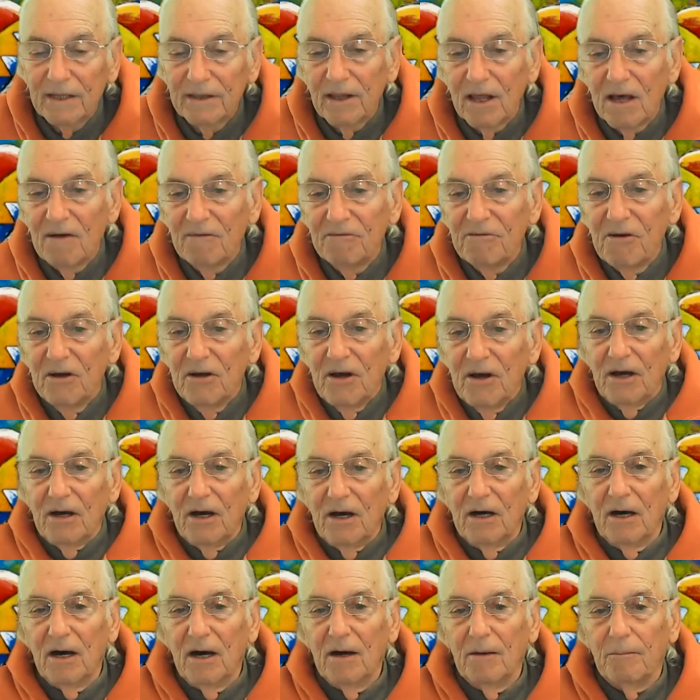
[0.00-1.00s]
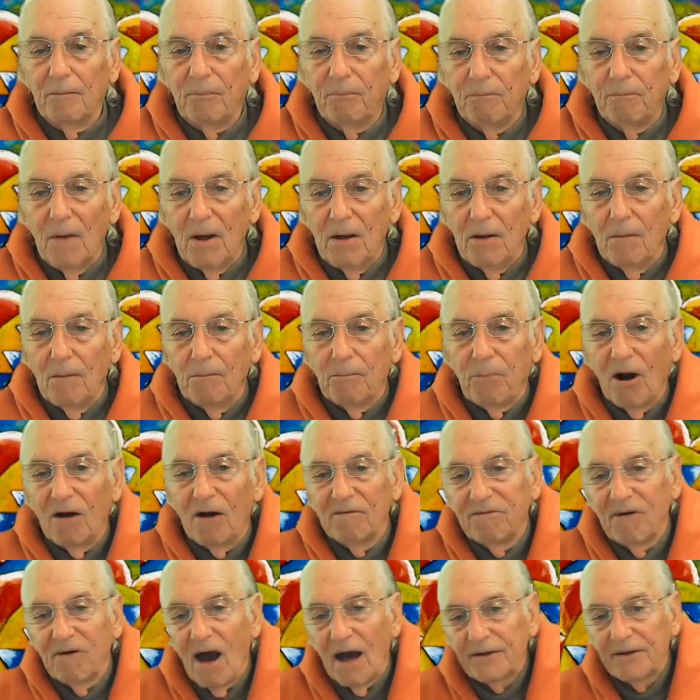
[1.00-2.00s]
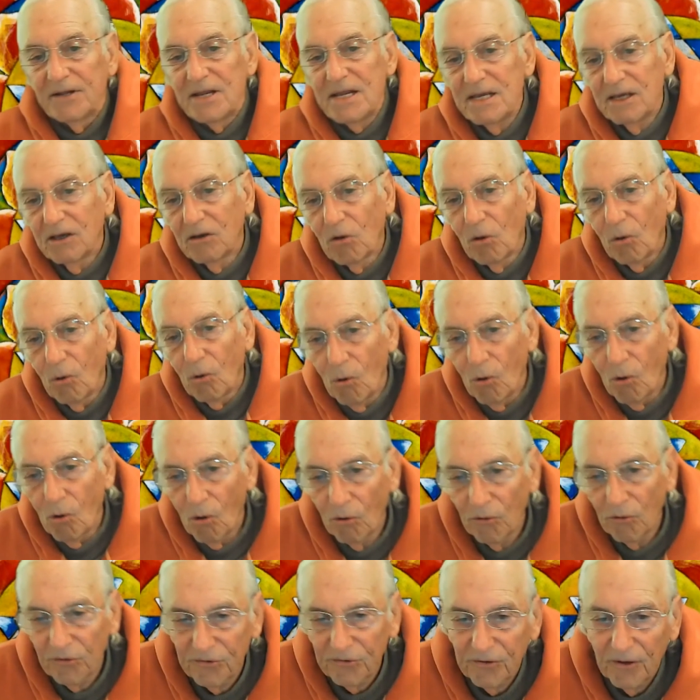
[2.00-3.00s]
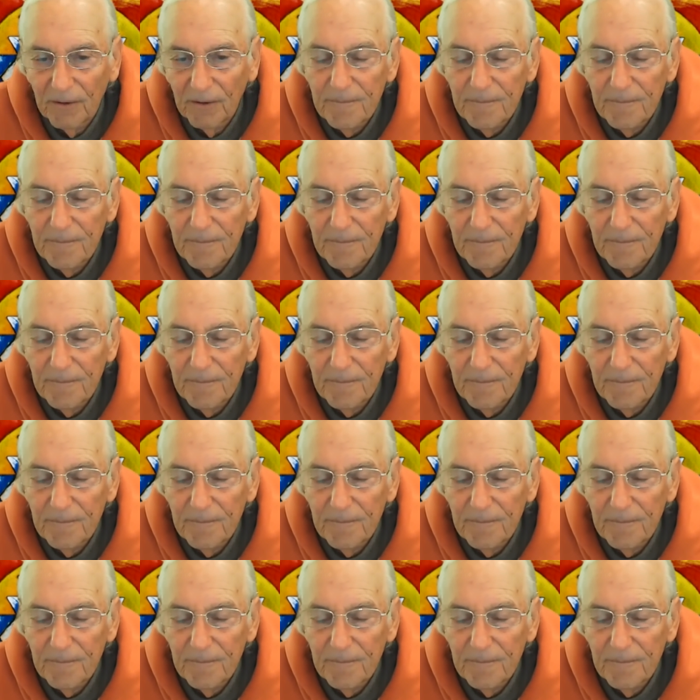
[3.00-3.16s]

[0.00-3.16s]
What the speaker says: love, Parvati calls